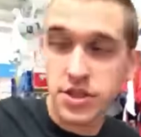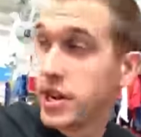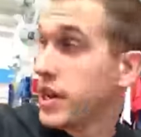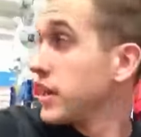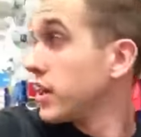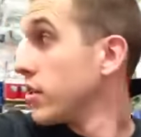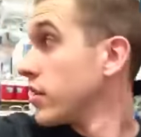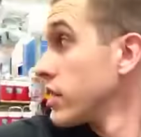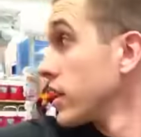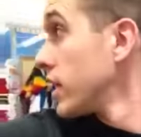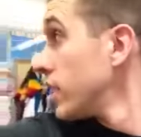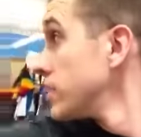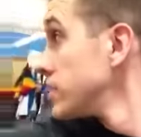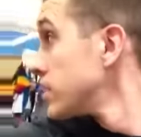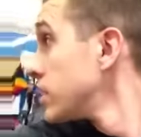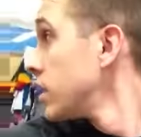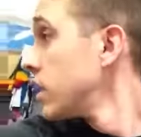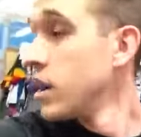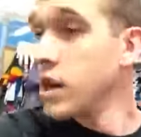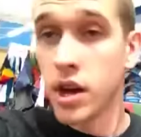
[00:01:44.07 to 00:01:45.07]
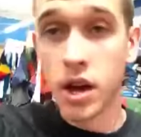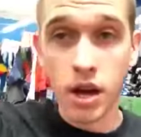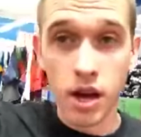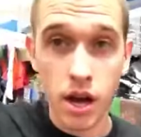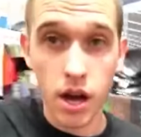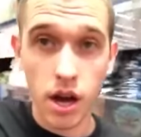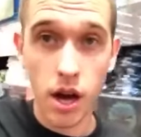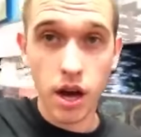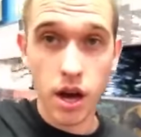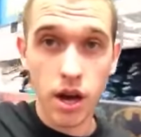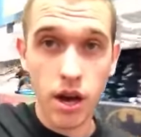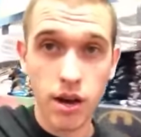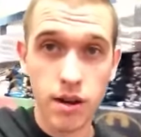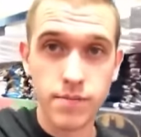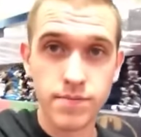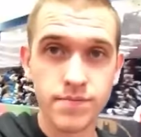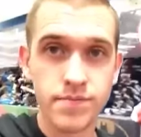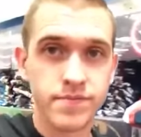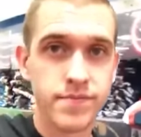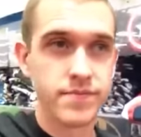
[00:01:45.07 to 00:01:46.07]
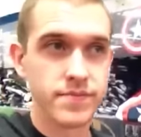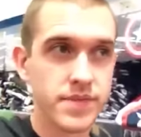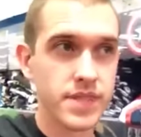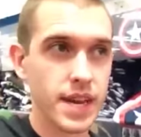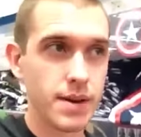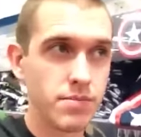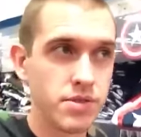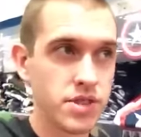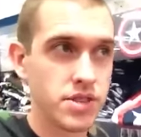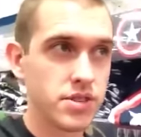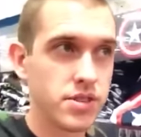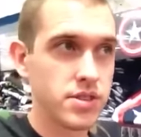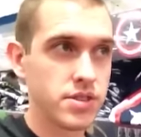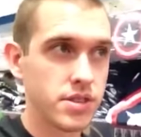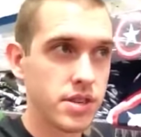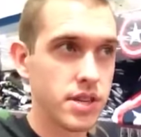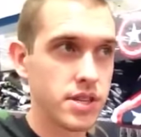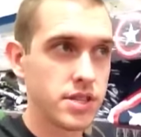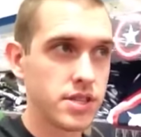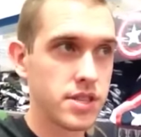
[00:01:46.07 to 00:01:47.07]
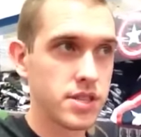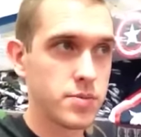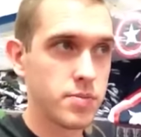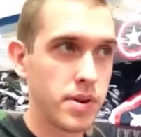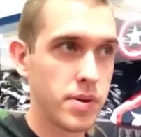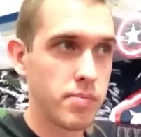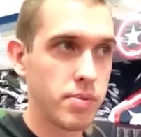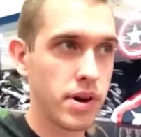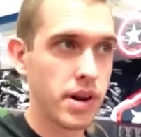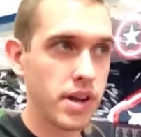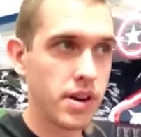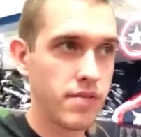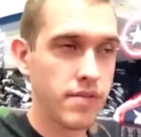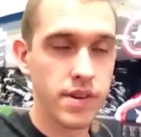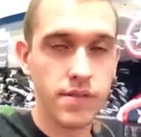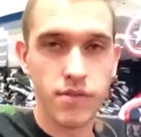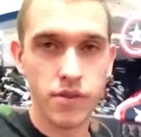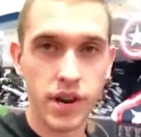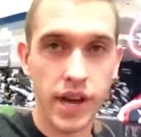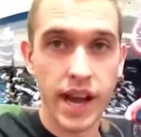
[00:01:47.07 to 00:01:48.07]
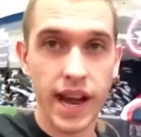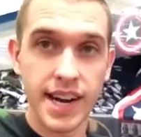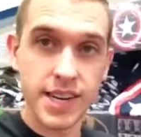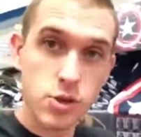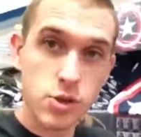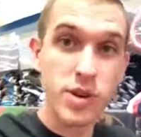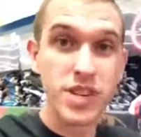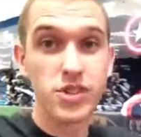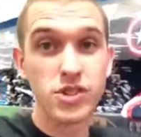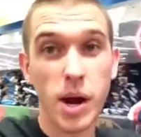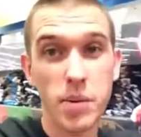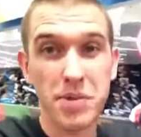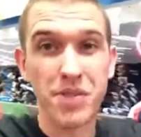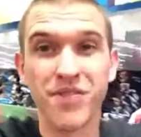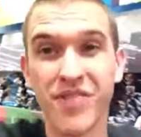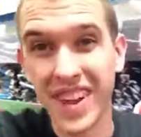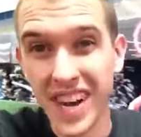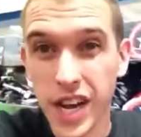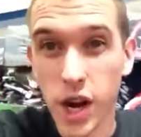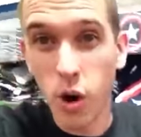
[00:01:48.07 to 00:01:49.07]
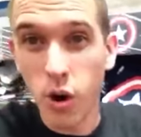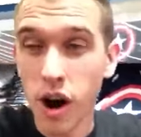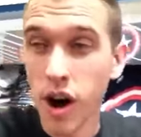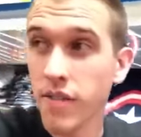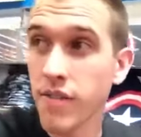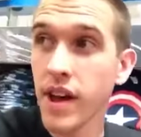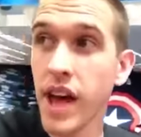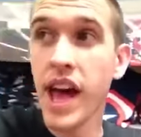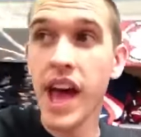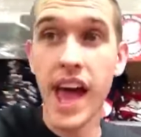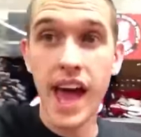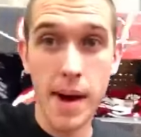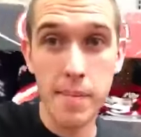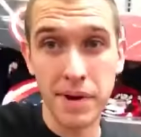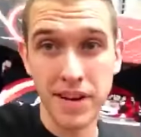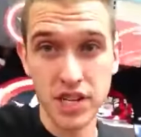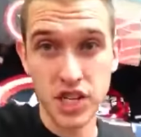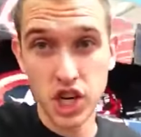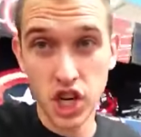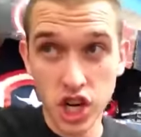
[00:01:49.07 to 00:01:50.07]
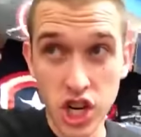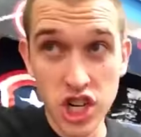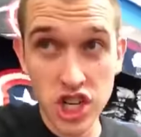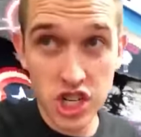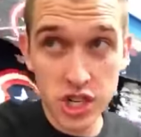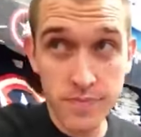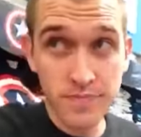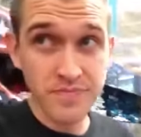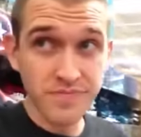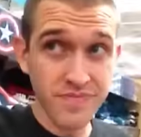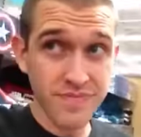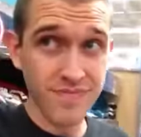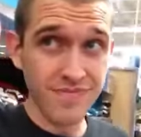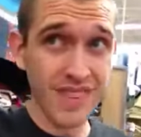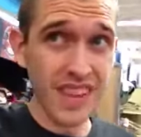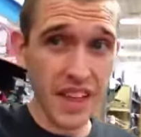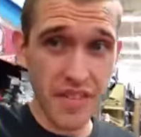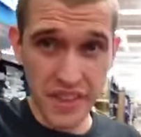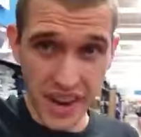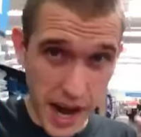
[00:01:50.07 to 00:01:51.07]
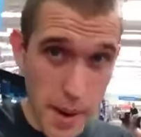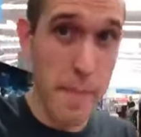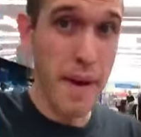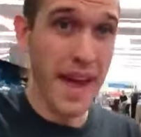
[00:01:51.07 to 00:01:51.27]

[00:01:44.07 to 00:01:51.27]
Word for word: your day going, guys? Um, I'm just it's it's been a pretty uneventful day. I went and dropped a video off at my church that I